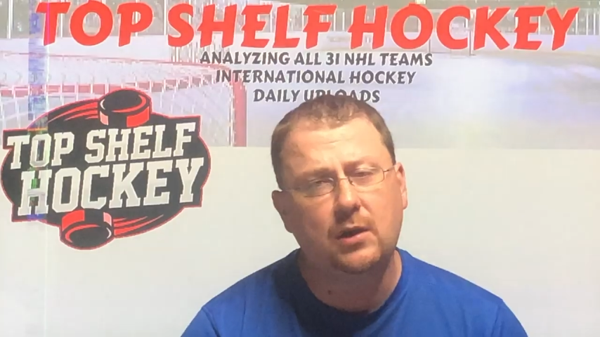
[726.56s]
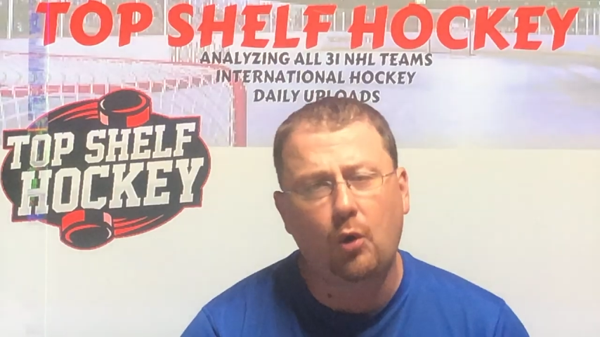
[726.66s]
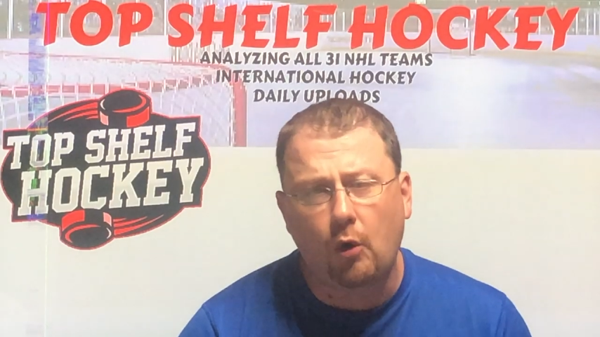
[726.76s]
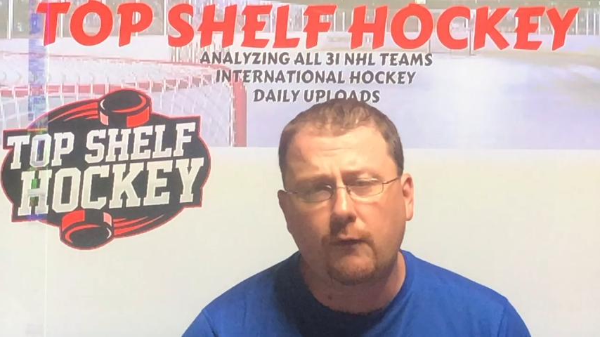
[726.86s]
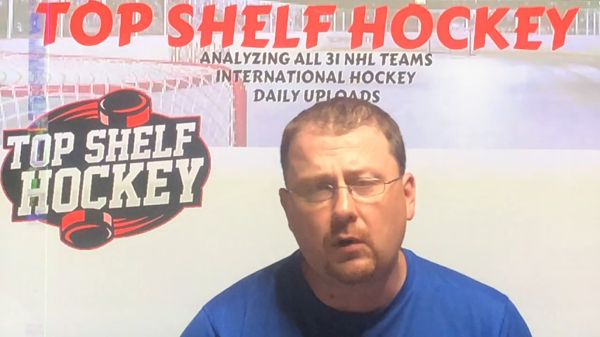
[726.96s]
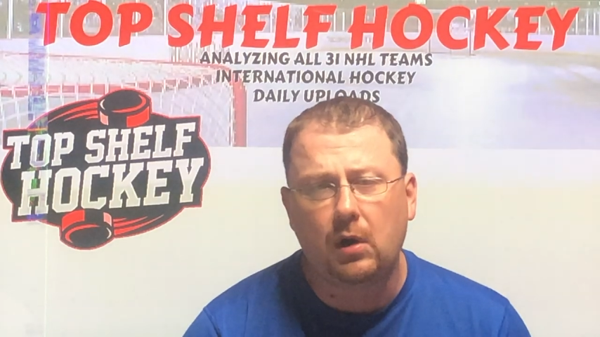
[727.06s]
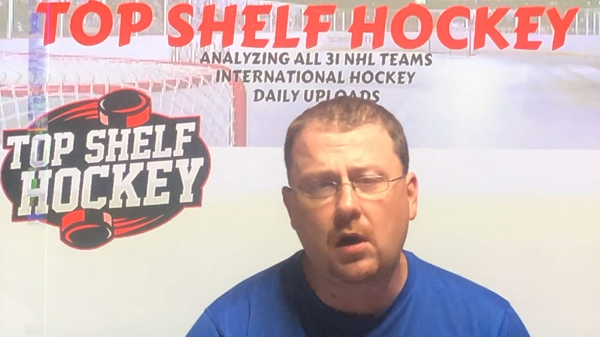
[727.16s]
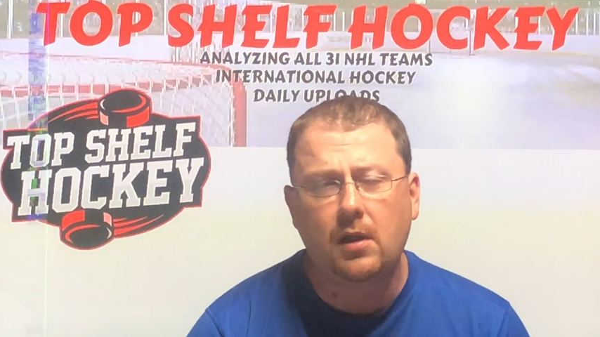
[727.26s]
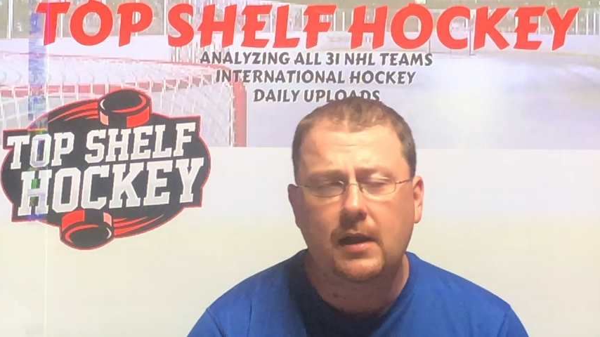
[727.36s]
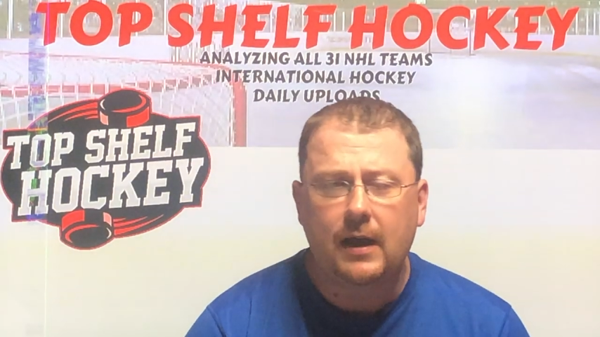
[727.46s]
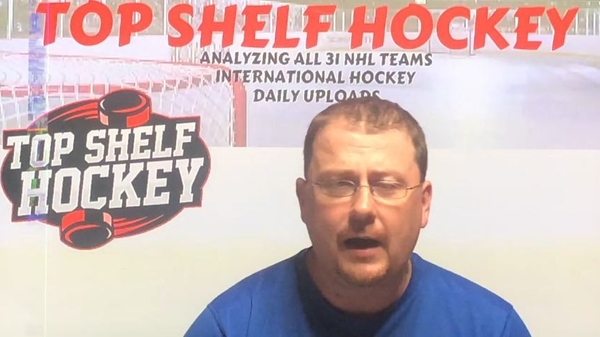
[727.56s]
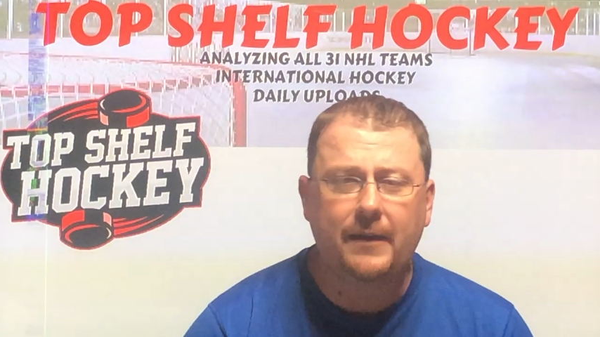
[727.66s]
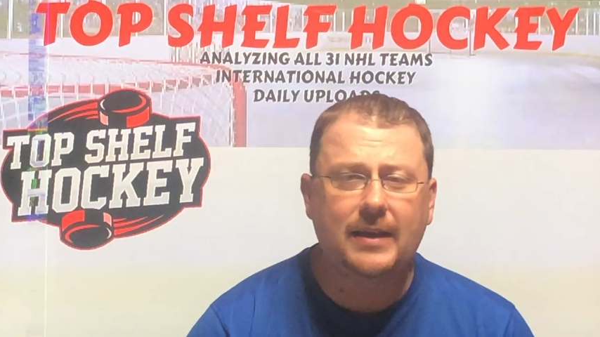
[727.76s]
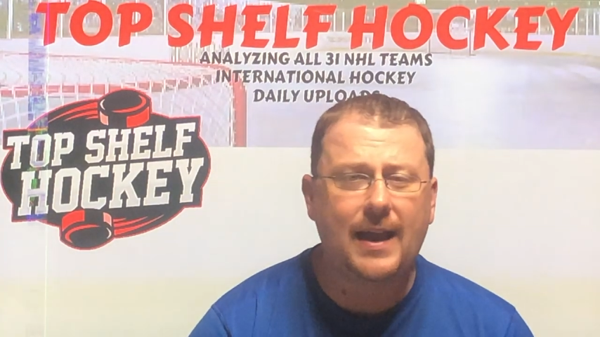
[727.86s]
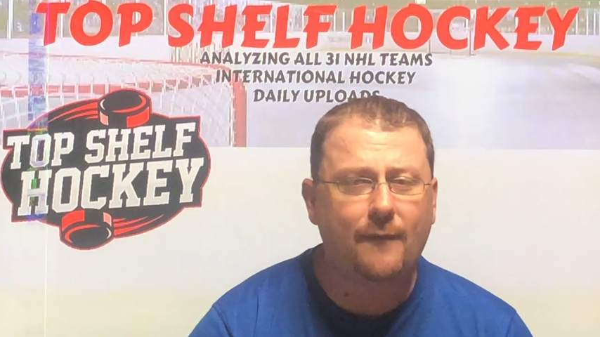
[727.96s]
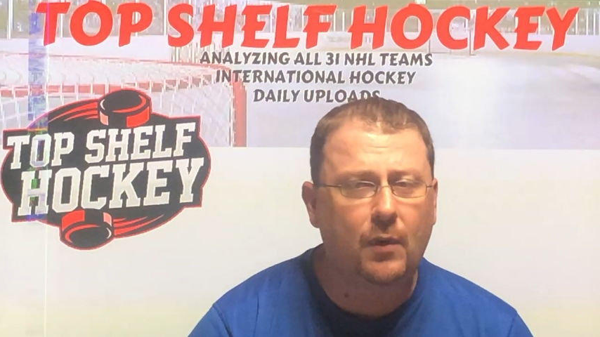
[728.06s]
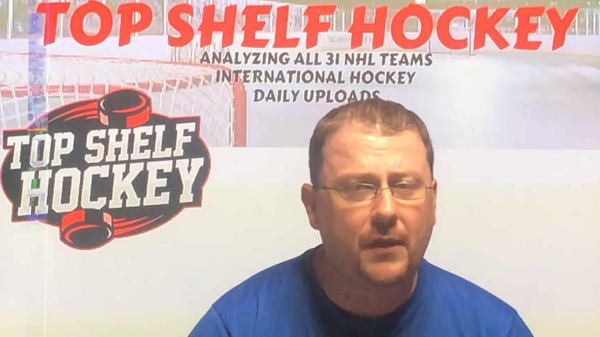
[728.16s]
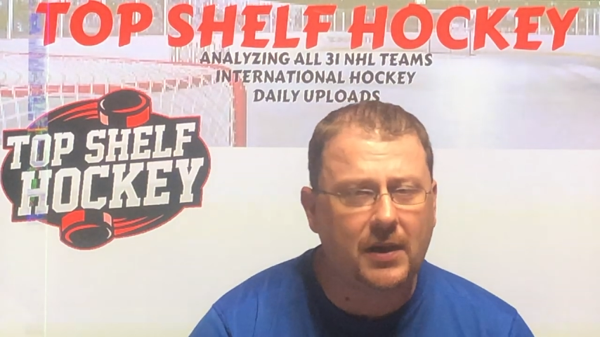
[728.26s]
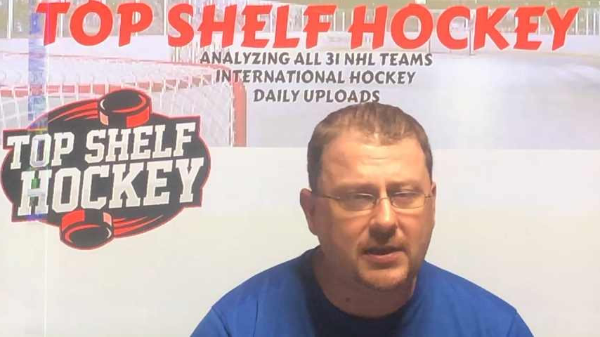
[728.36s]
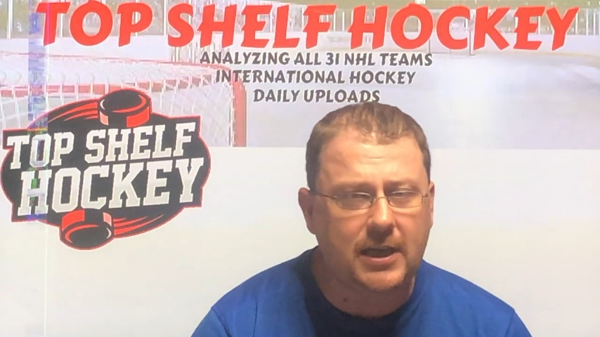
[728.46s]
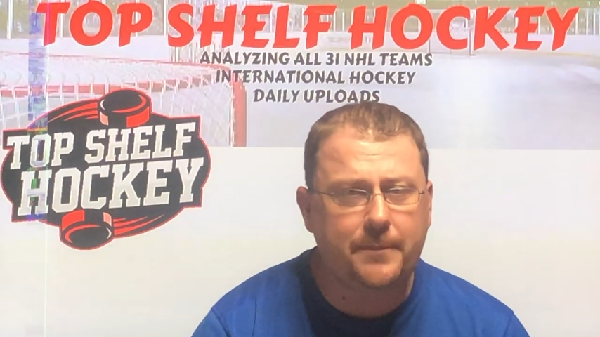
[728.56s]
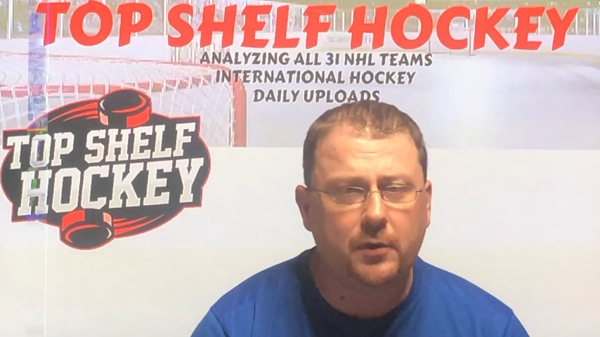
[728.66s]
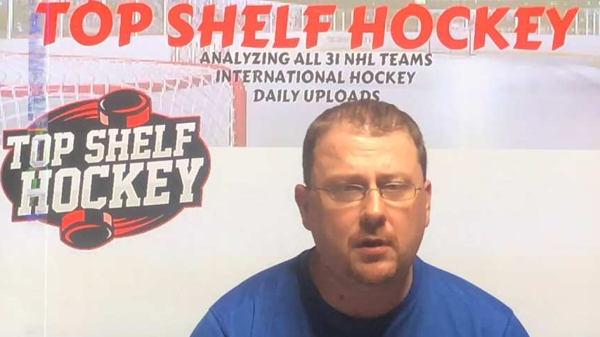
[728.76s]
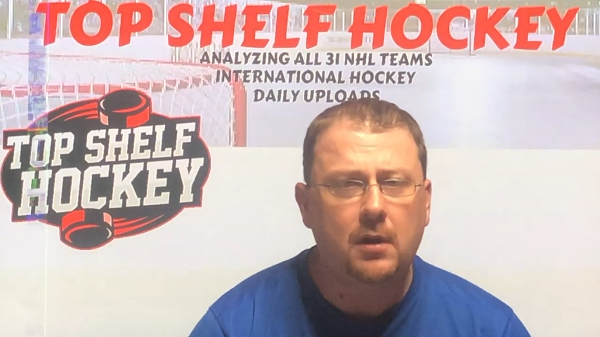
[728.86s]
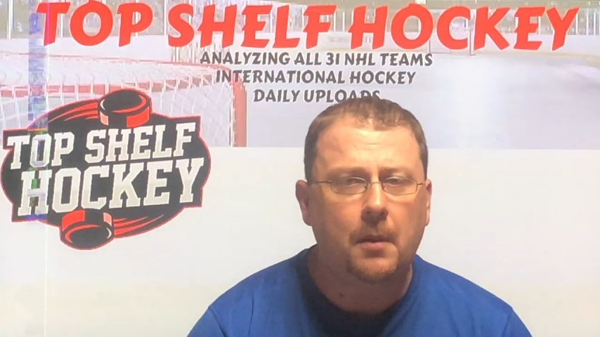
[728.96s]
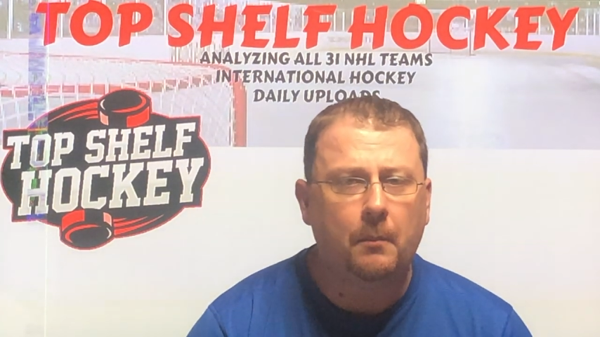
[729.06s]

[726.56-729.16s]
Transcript: Overall, I think they have one of the deeper,